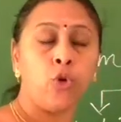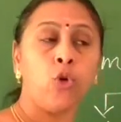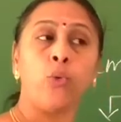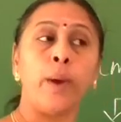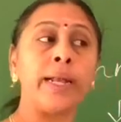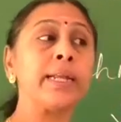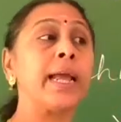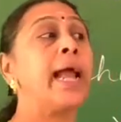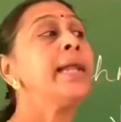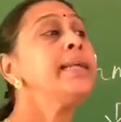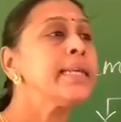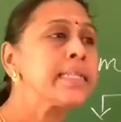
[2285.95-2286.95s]
No one
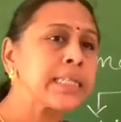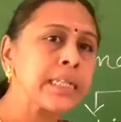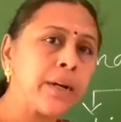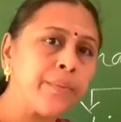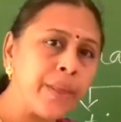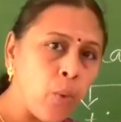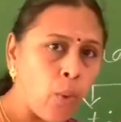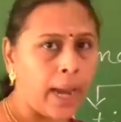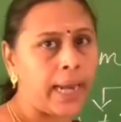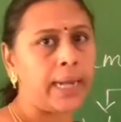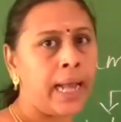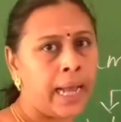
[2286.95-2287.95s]
can disturb the
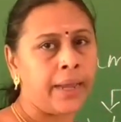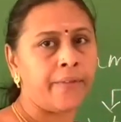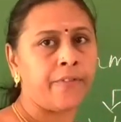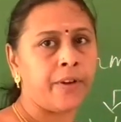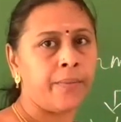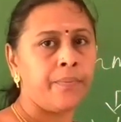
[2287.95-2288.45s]
wildlife.